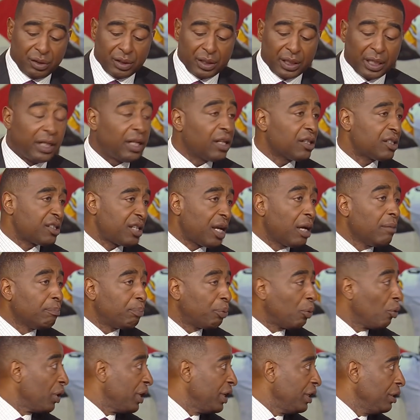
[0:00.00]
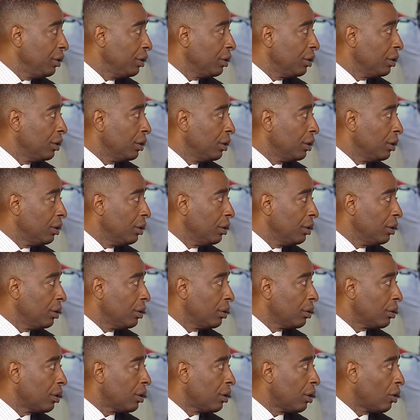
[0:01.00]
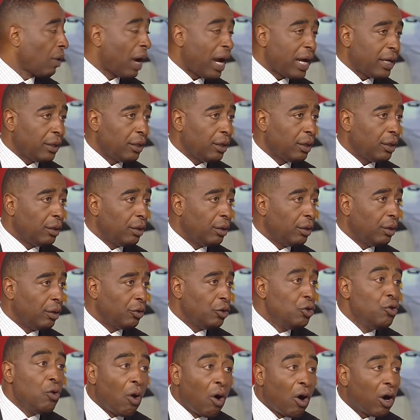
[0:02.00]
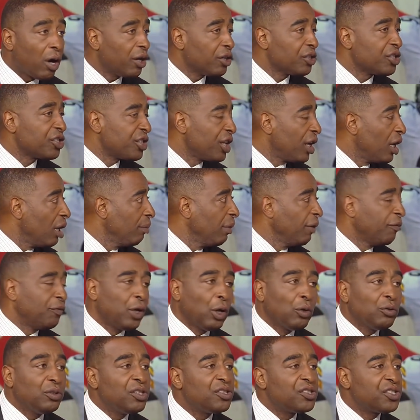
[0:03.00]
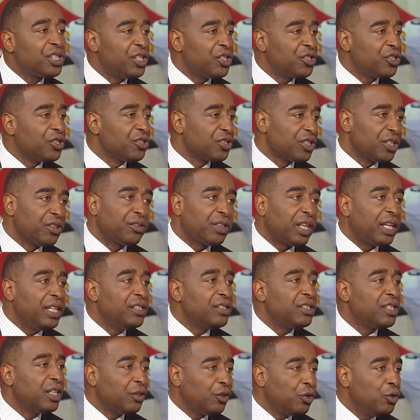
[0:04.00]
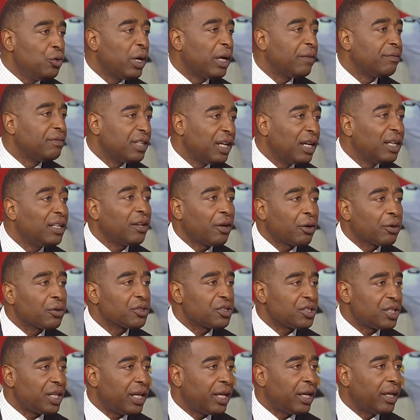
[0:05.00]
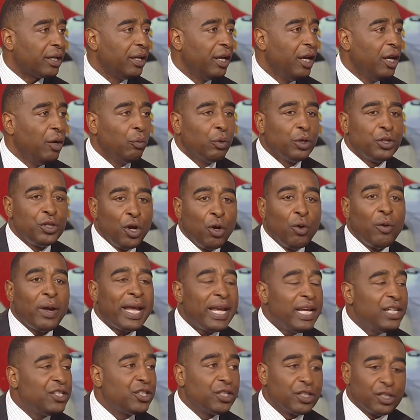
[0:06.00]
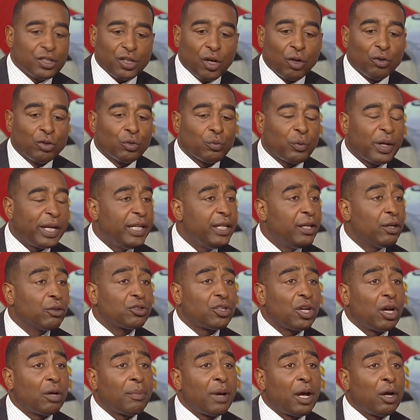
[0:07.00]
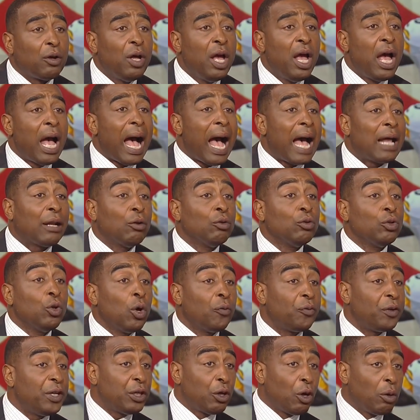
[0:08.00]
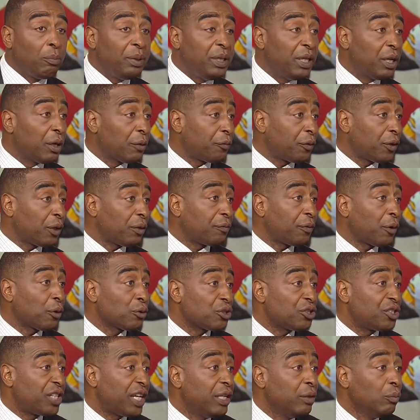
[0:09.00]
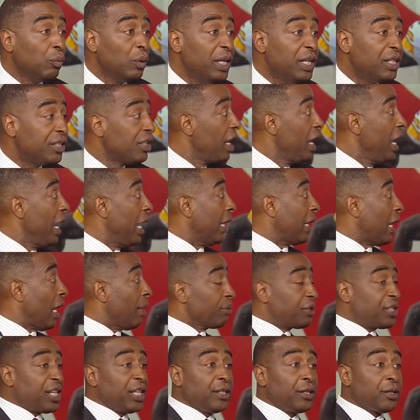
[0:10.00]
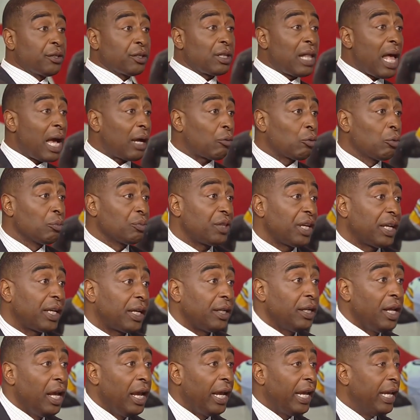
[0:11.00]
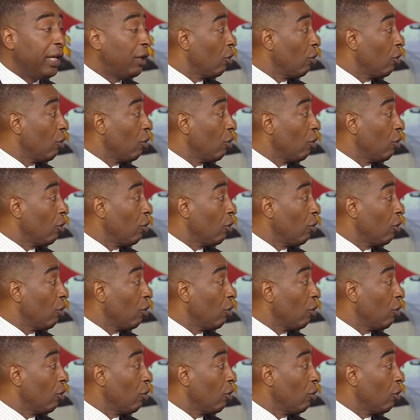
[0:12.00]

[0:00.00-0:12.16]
and at some point, all right, you are a sum of your decisions and things that you have done or said. When your agent is on the radio talking about, I don't know if he's going to be there for the first ten weeks, and I'm sitting there in the locker room thinking he's